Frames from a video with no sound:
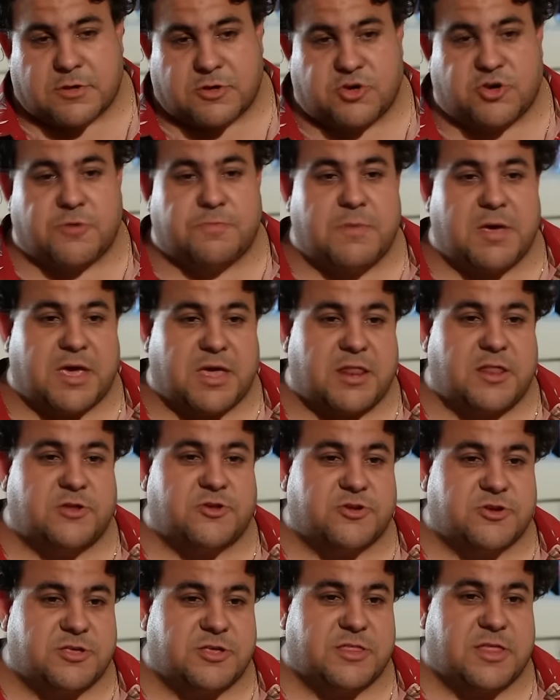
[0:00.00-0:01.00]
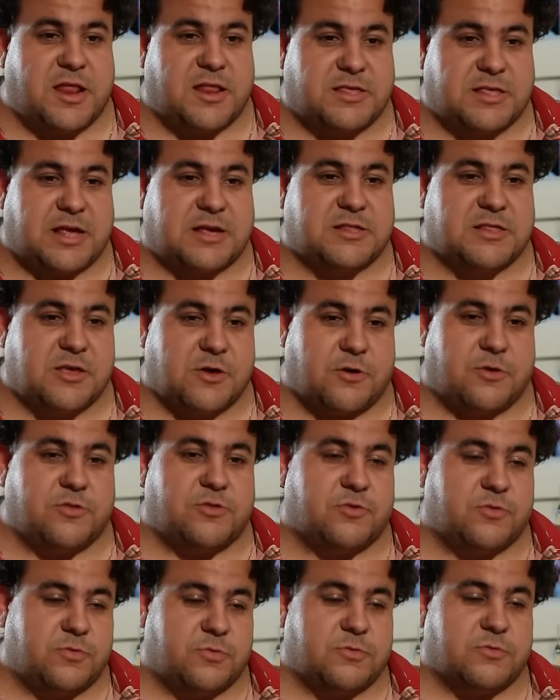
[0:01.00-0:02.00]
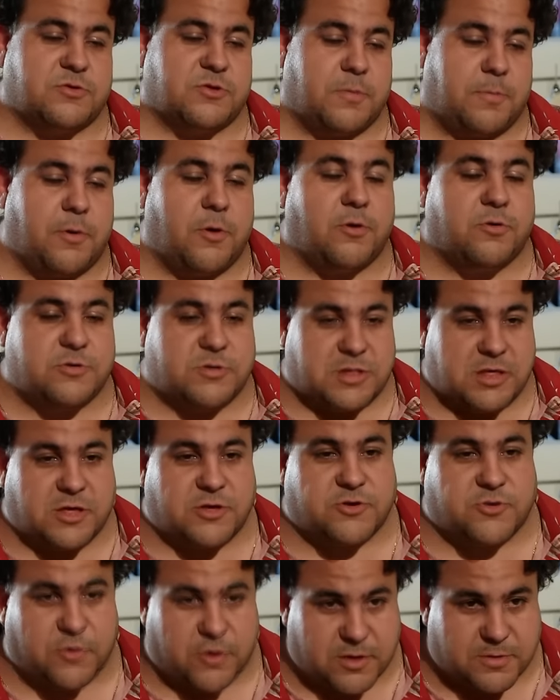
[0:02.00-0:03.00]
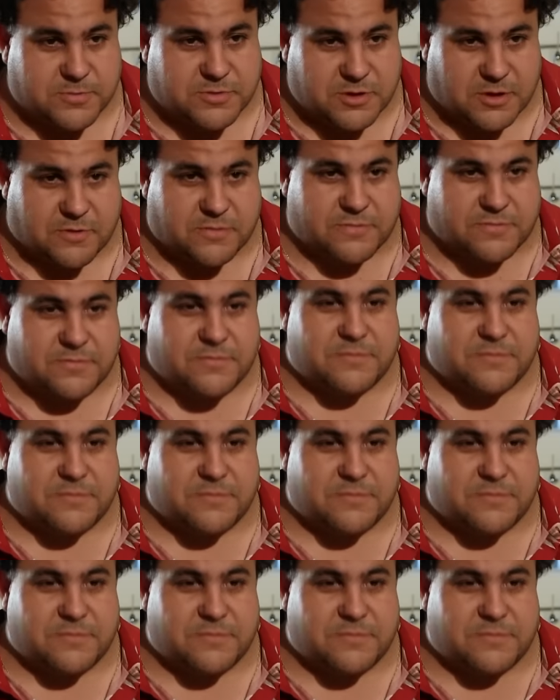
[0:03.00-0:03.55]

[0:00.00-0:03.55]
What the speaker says: should make it interesting that he's actually going to supposedly enjoy himself.